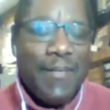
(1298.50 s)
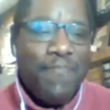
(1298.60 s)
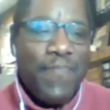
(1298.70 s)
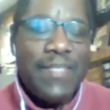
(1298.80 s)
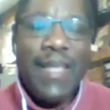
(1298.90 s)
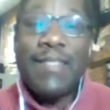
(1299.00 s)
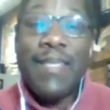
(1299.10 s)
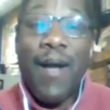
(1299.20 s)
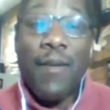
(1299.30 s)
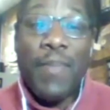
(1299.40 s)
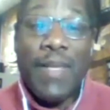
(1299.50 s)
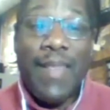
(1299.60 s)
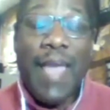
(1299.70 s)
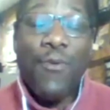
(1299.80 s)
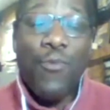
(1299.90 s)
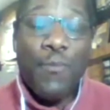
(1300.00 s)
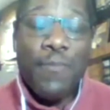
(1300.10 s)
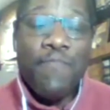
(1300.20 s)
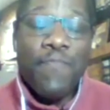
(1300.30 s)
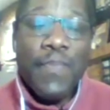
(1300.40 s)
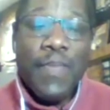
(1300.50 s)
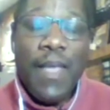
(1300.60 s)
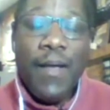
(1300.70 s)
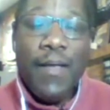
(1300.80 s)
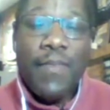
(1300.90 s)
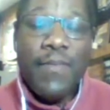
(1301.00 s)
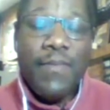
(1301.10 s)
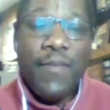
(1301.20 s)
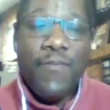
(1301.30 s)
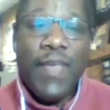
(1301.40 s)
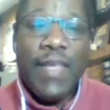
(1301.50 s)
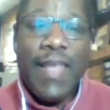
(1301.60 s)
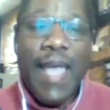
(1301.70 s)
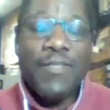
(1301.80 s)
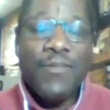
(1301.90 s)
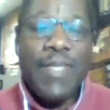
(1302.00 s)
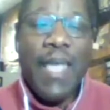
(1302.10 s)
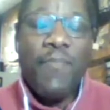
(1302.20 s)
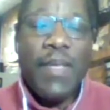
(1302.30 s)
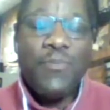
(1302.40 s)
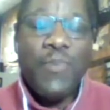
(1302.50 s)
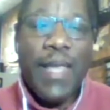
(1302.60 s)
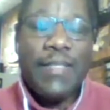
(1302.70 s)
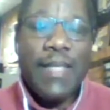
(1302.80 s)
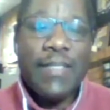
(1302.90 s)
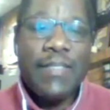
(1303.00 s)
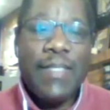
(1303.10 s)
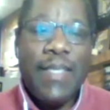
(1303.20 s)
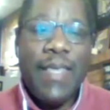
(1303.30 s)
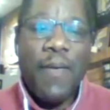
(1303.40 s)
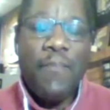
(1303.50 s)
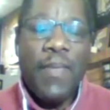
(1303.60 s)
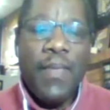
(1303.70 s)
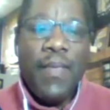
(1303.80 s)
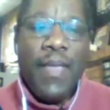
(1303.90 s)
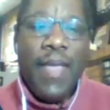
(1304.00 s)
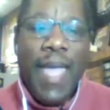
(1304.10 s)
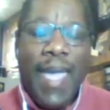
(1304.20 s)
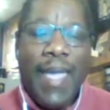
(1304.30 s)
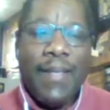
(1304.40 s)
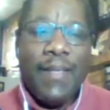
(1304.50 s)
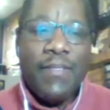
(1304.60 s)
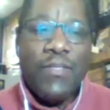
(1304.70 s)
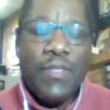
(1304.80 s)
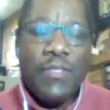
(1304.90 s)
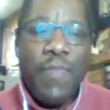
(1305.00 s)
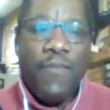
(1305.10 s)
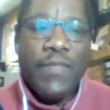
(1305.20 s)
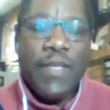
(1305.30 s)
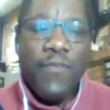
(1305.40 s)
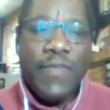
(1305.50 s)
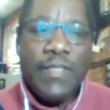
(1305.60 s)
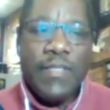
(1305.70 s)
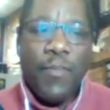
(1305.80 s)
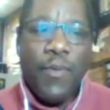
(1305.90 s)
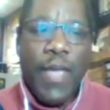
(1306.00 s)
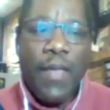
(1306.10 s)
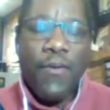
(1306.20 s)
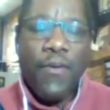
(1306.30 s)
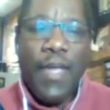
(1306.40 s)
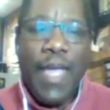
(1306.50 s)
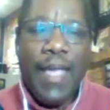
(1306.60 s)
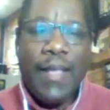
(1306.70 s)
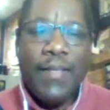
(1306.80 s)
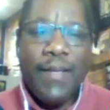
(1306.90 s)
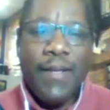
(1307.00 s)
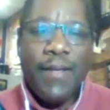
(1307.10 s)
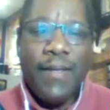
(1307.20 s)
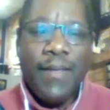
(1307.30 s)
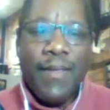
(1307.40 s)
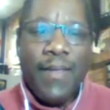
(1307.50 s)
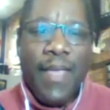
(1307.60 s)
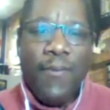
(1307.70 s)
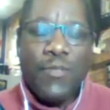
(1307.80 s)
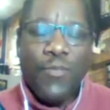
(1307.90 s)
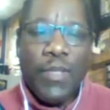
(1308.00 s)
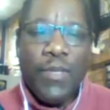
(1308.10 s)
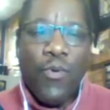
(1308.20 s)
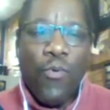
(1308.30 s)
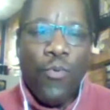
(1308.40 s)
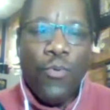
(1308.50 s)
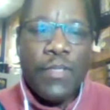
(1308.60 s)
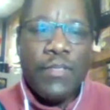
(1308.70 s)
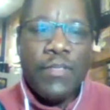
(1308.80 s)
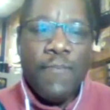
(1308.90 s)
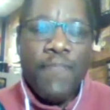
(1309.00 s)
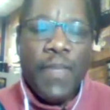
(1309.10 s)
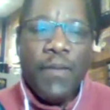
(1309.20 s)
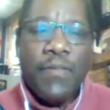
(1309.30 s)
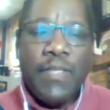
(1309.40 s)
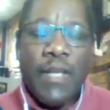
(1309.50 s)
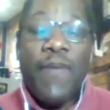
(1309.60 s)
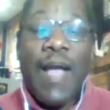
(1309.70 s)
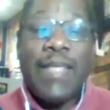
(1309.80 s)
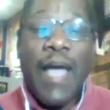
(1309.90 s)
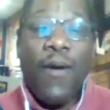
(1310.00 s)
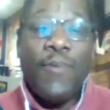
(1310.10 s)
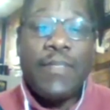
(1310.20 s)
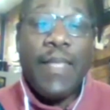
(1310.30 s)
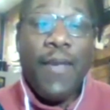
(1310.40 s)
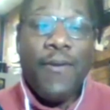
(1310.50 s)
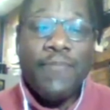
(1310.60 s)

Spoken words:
Stacey Ogman and that group, the defending national champions. We got a chance to see them, and so this made for television doubleheader, and it was really cool because Dick Vitale was there,